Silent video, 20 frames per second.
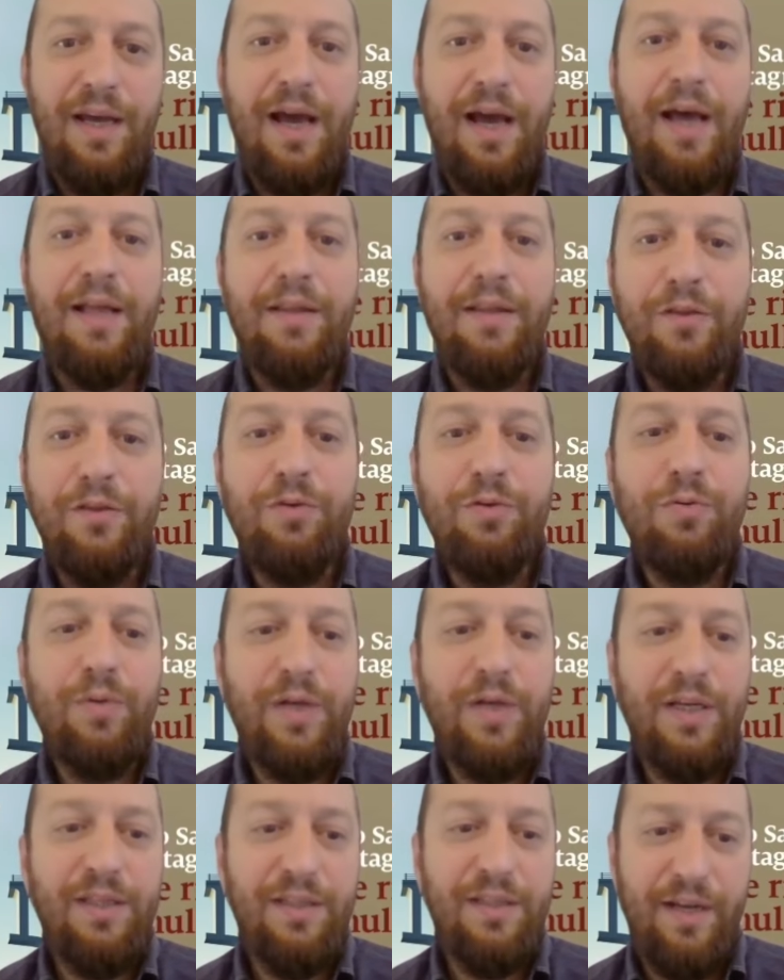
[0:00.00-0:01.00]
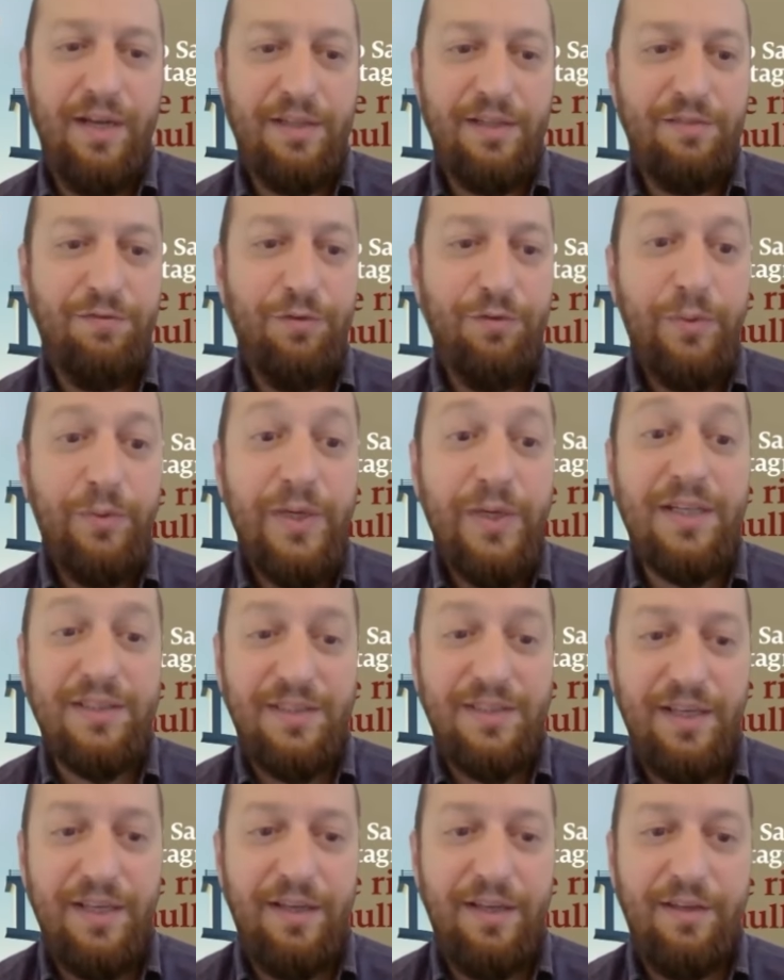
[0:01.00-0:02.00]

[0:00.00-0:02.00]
undo in the next few years,